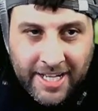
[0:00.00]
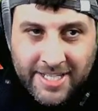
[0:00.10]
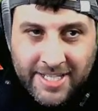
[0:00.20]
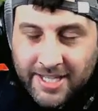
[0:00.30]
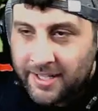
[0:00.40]

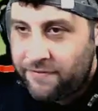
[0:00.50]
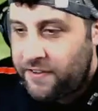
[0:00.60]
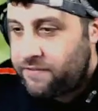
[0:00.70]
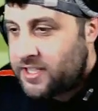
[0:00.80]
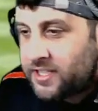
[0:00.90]
than
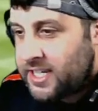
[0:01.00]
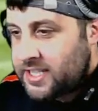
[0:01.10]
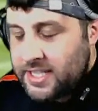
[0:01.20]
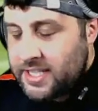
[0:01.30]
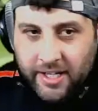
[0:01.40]
60
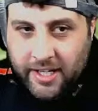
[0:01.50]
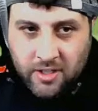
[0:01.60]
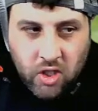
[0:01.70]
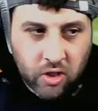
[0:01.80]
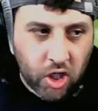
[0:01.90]
seconds on
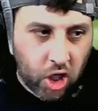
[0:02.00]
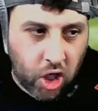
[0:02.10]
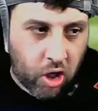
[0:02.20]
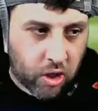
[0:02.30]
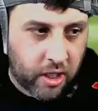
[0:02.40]
the clock.